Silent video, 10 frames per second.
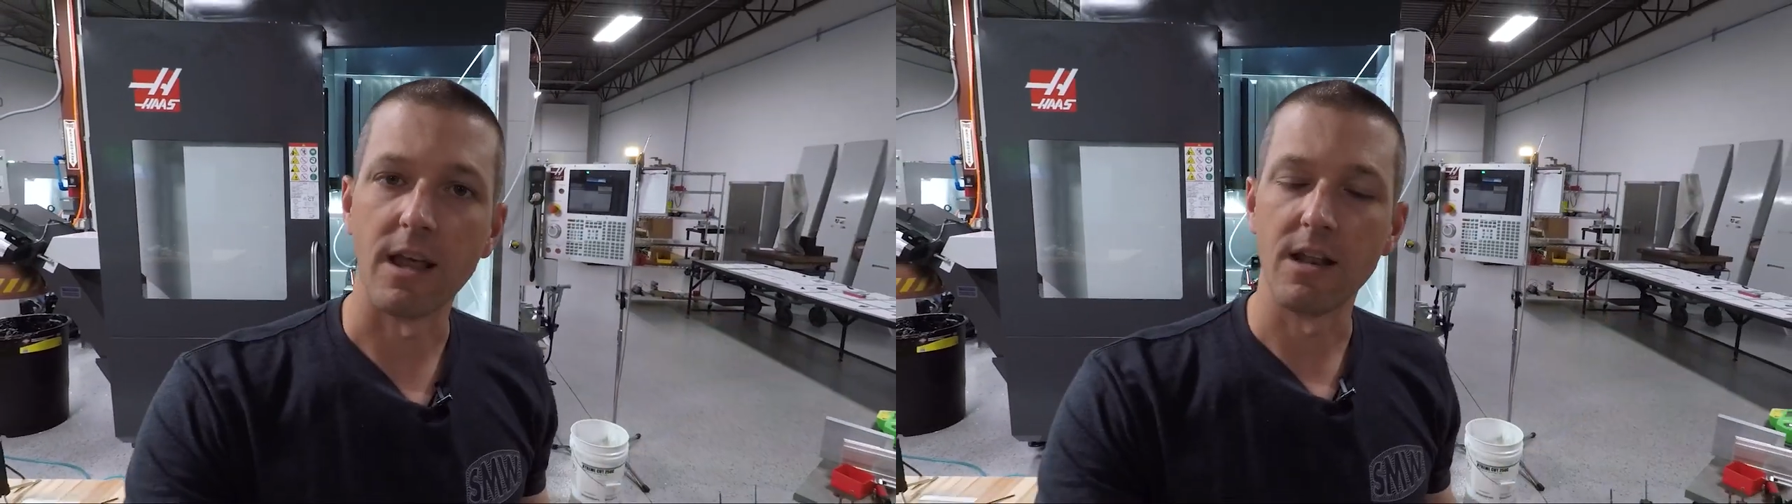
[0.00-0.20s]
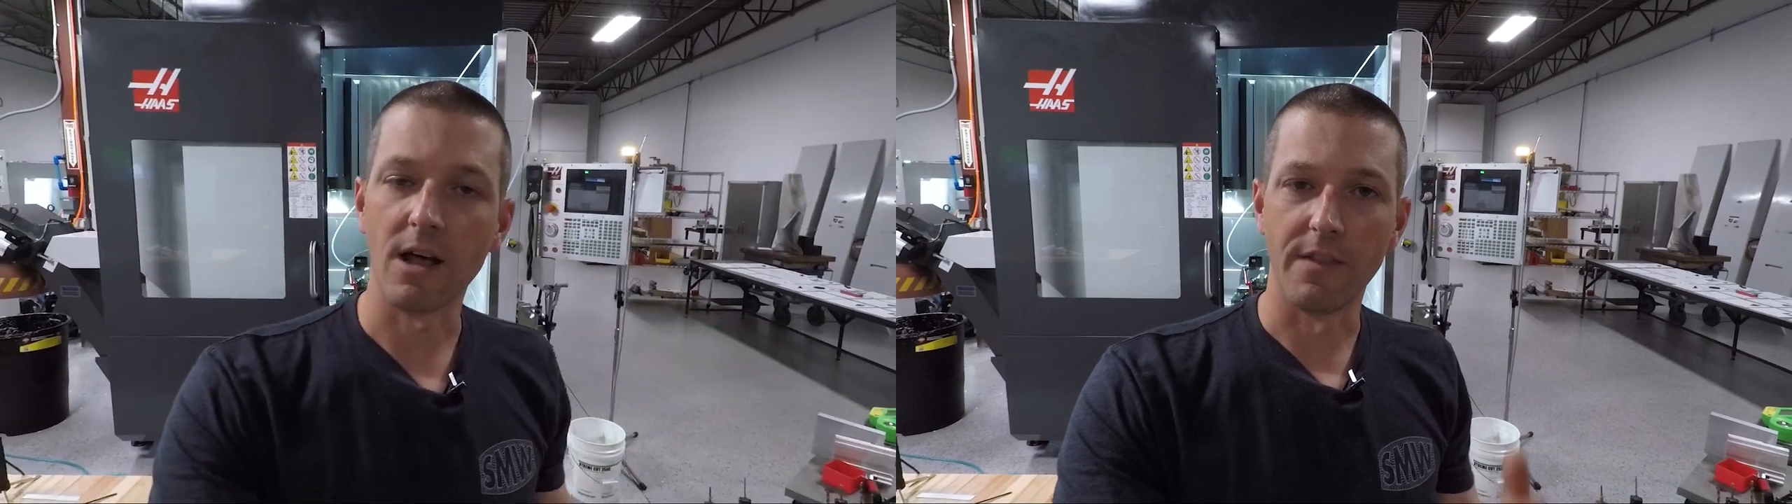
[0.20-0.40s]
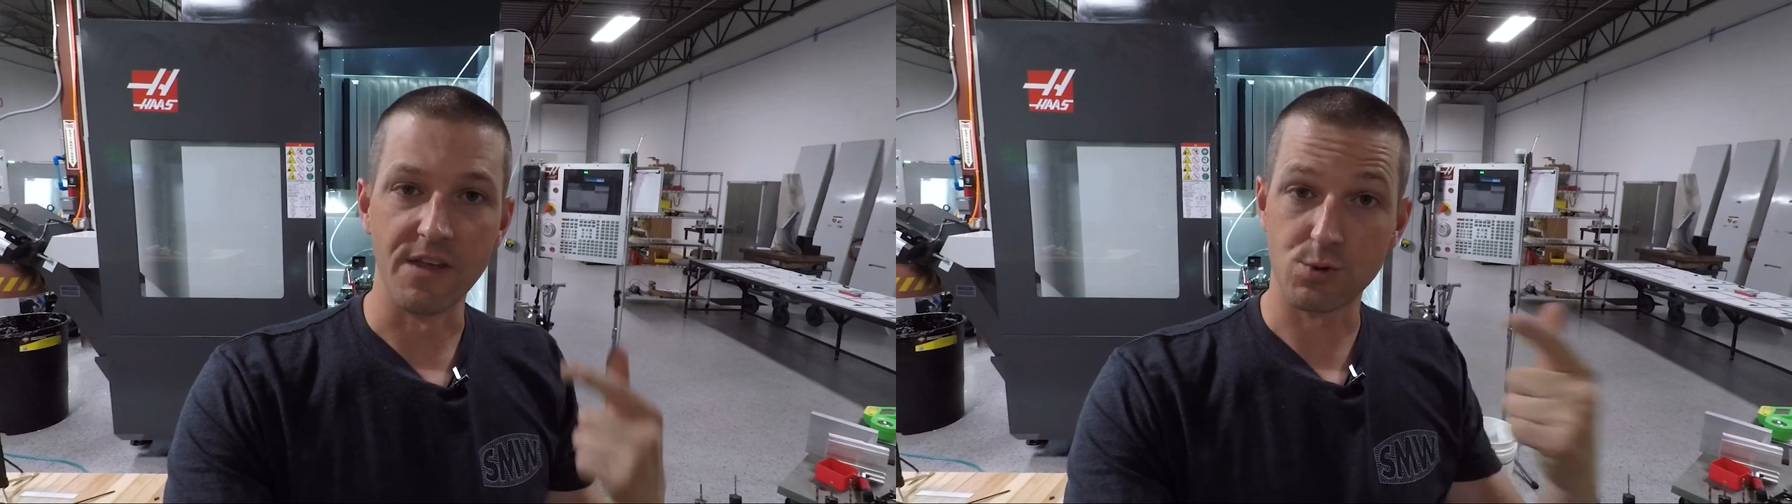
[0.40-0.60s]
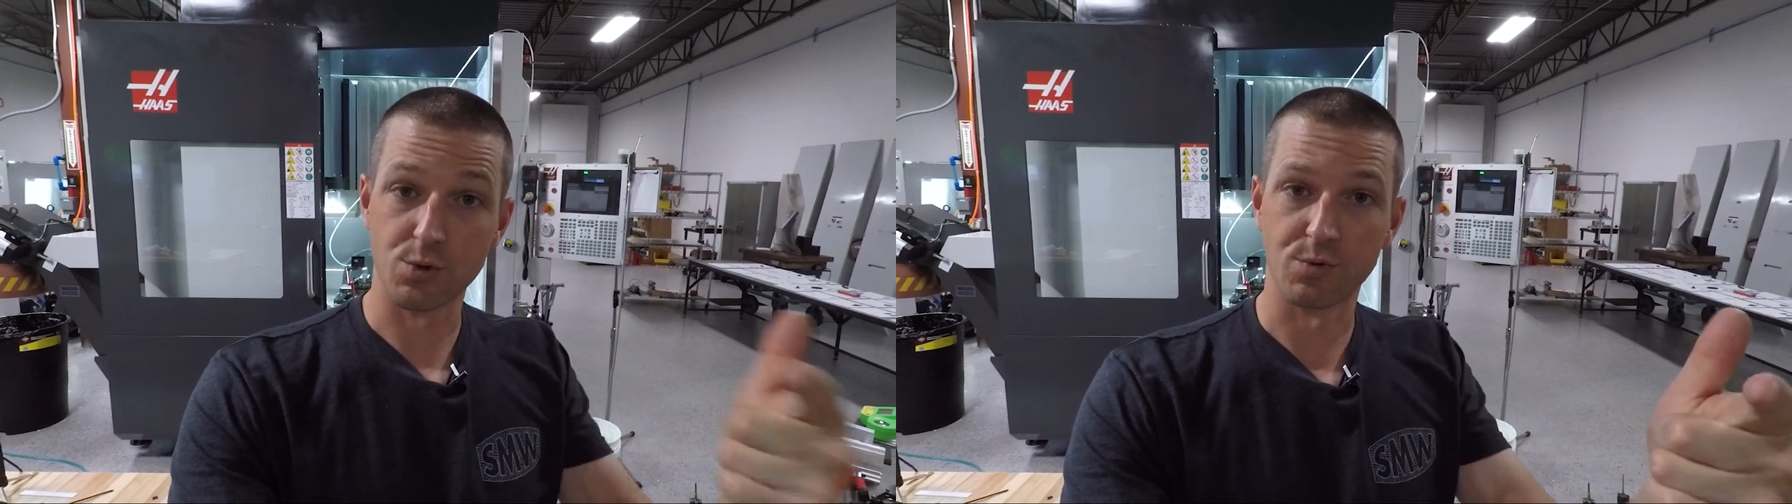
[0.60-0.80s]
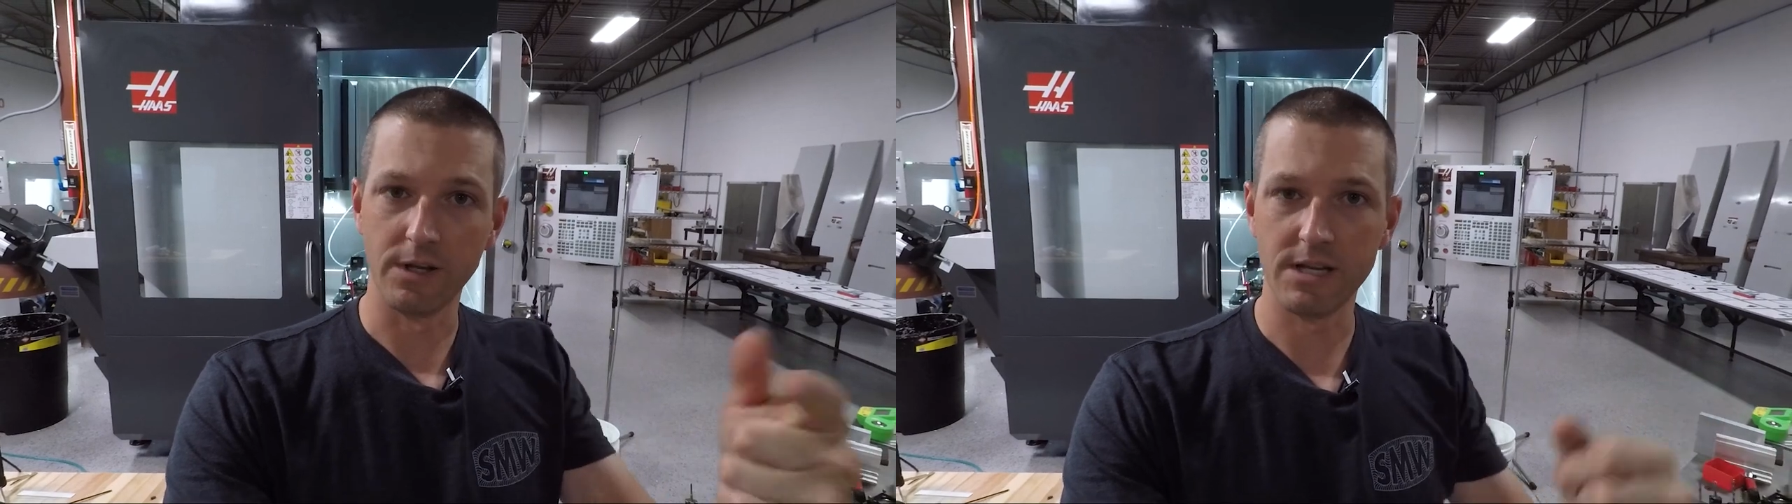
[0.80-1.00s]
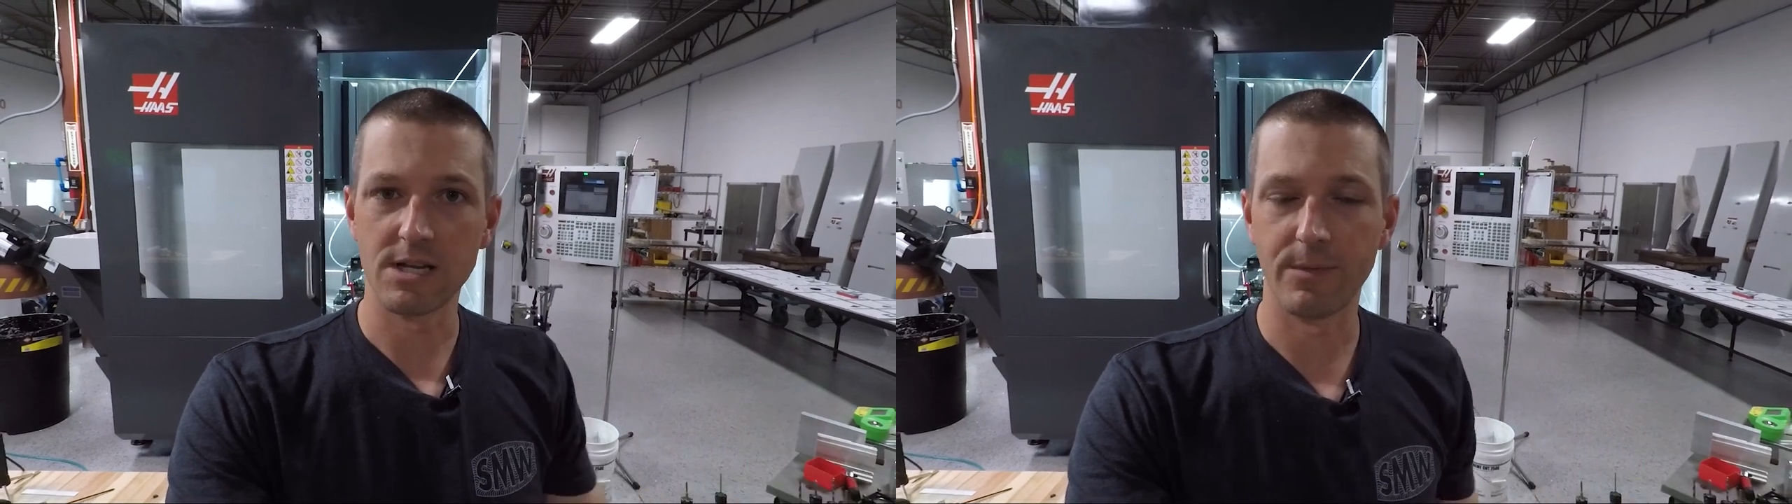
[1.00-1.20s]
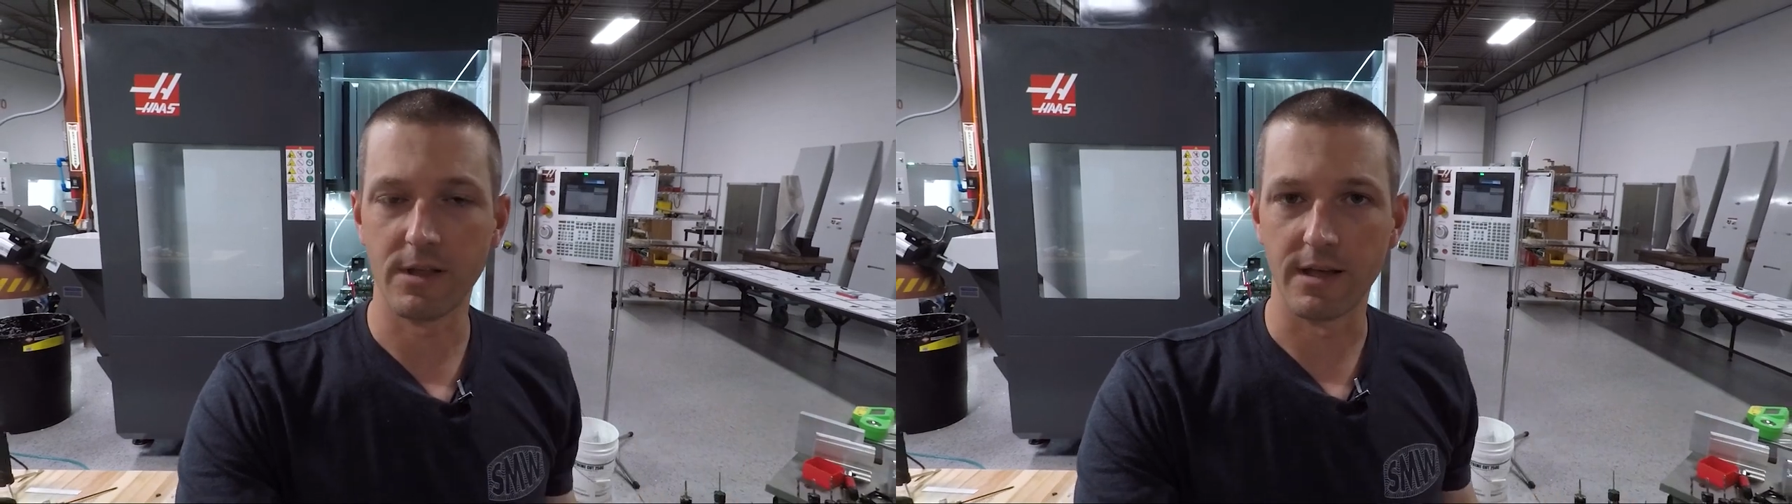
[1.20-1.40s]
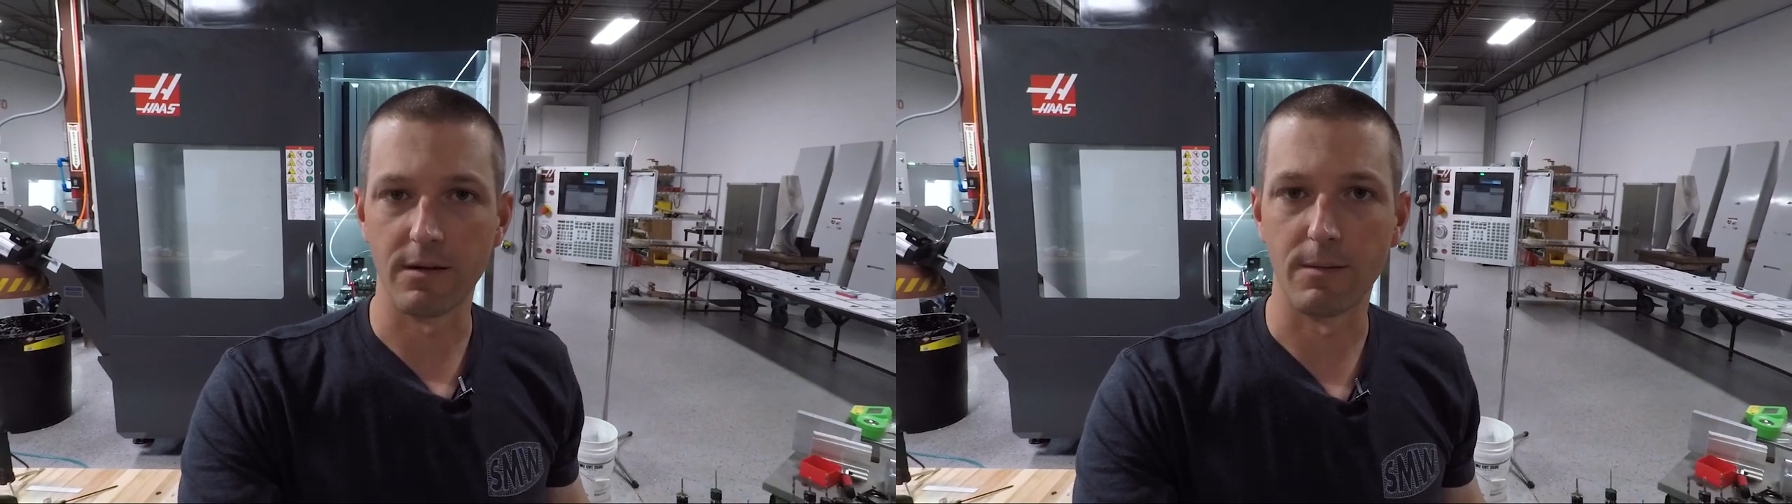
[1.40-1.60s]
And uh, this was really
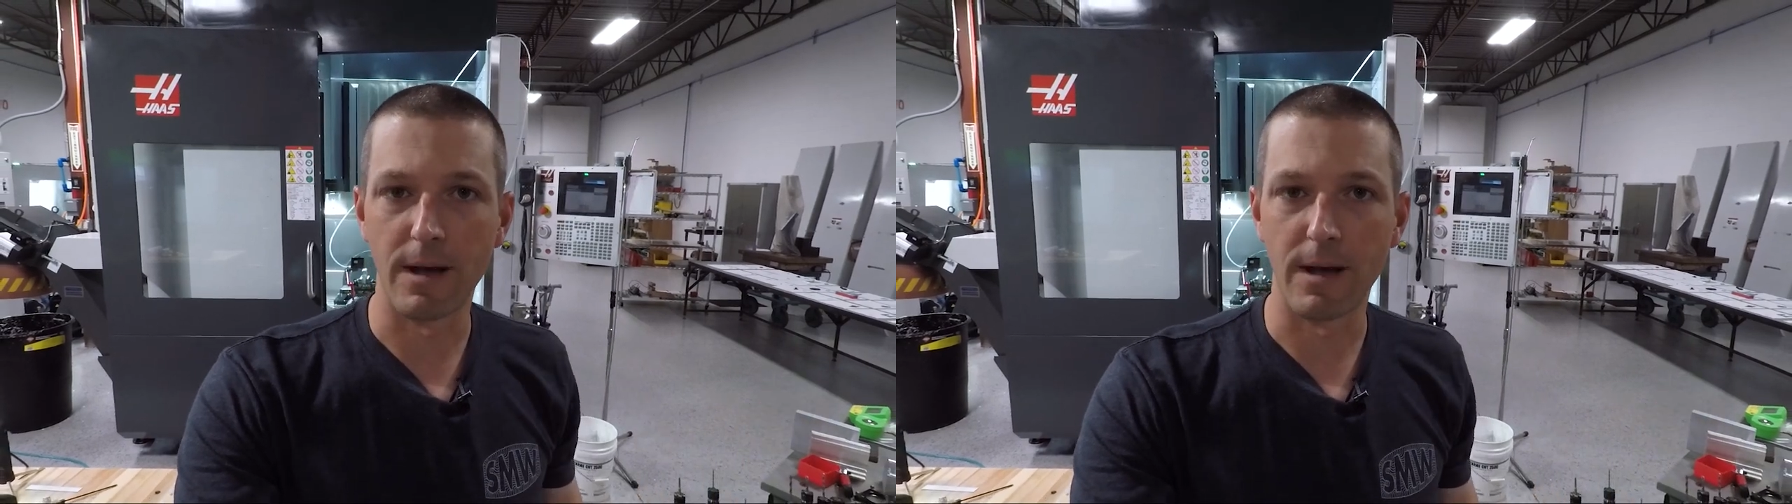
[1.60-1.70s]
something that